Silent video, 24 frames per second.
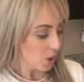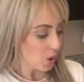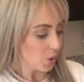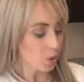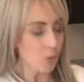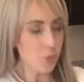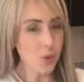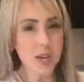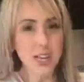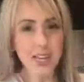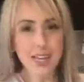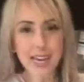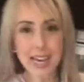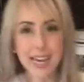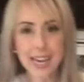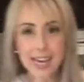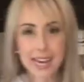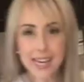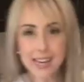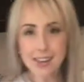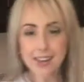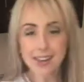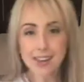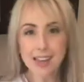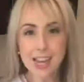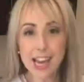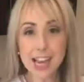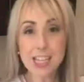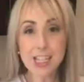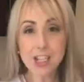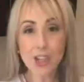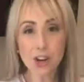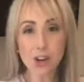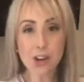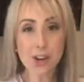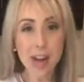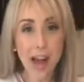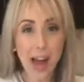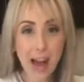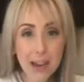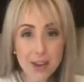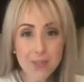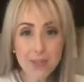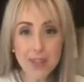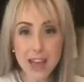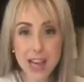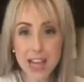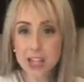Really? Is your
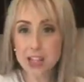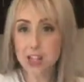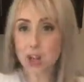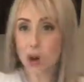knife then